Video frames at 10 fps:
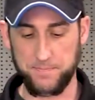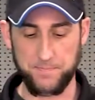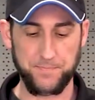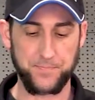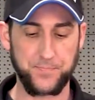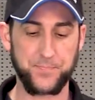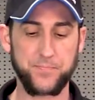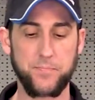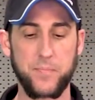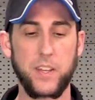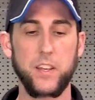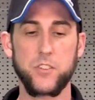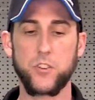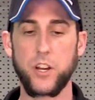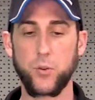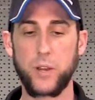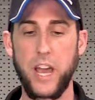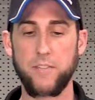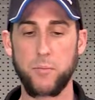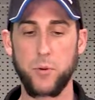so here we
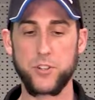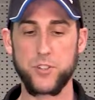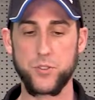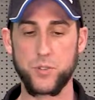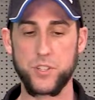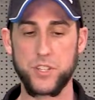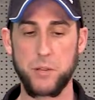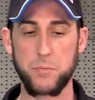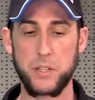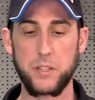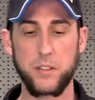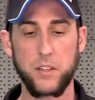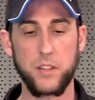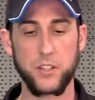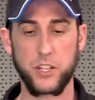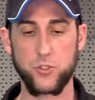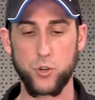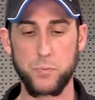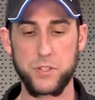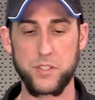have our pressure switch assembly the
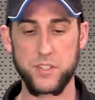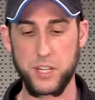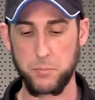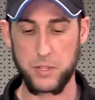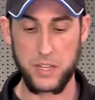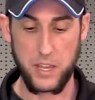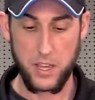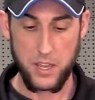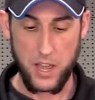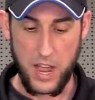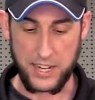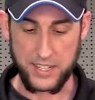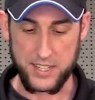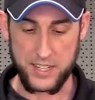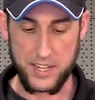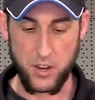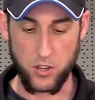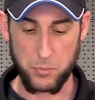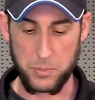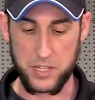control piston assembly. I can see
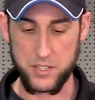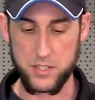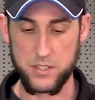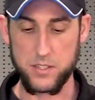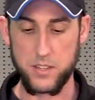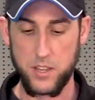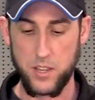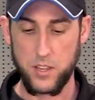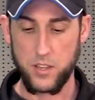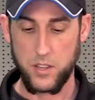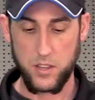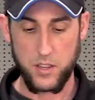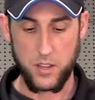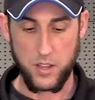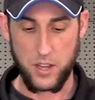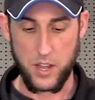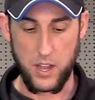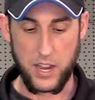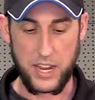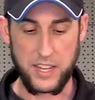all the pieces.
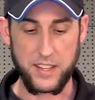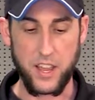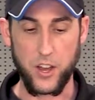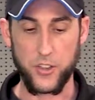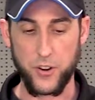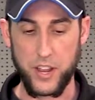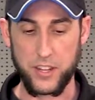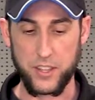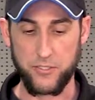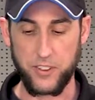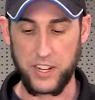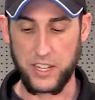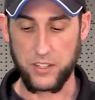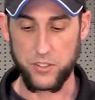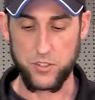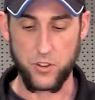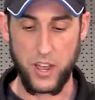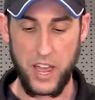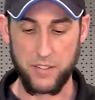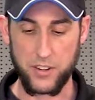Uh, in the other end of the fitting, you
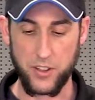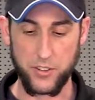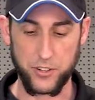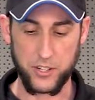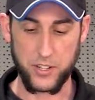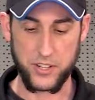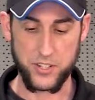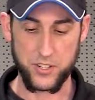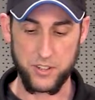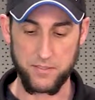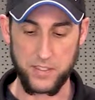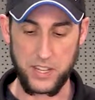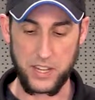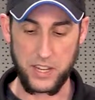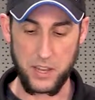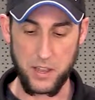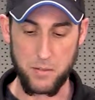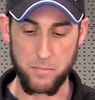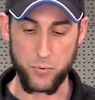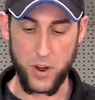have another collection of the
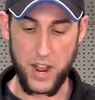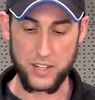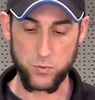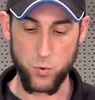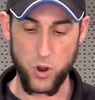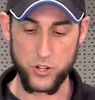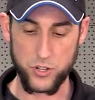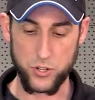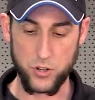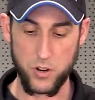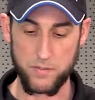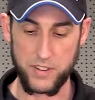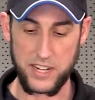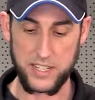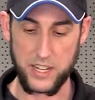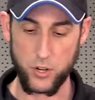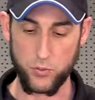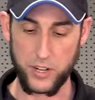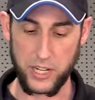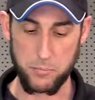brass washer, Viton
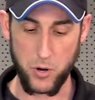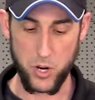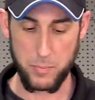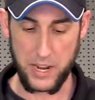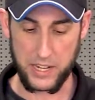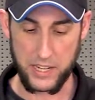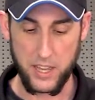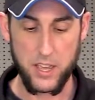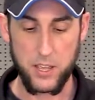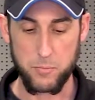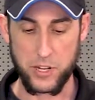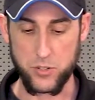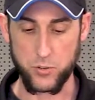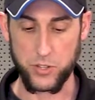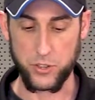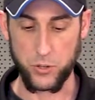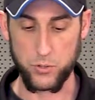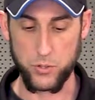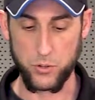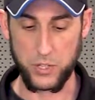O-ring, and Parbak. Make sure that
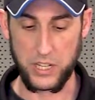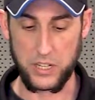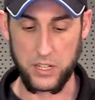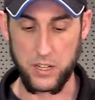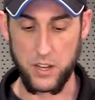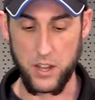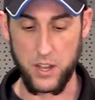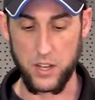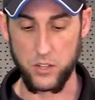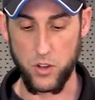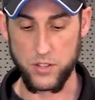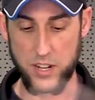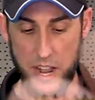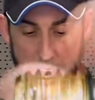those don't get uh, lost